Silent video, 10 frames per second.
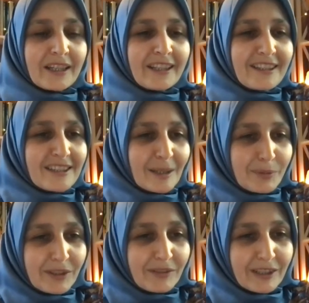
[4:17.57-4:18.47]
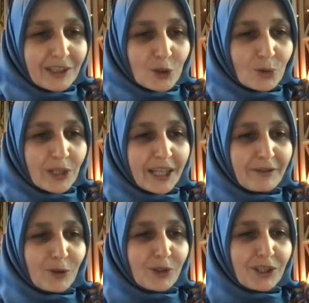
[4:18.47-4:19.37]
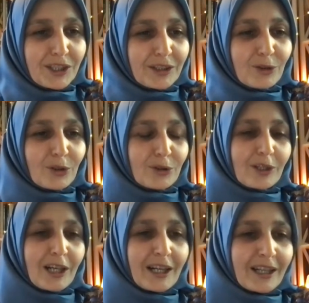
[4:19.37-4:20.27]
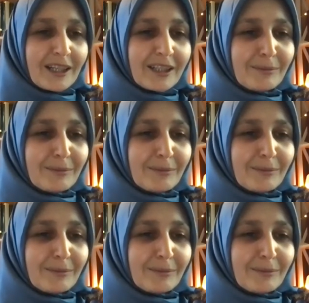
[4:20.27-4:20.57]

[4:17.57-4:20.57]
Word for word: It is a privilege to have you here, Dr. Hakan.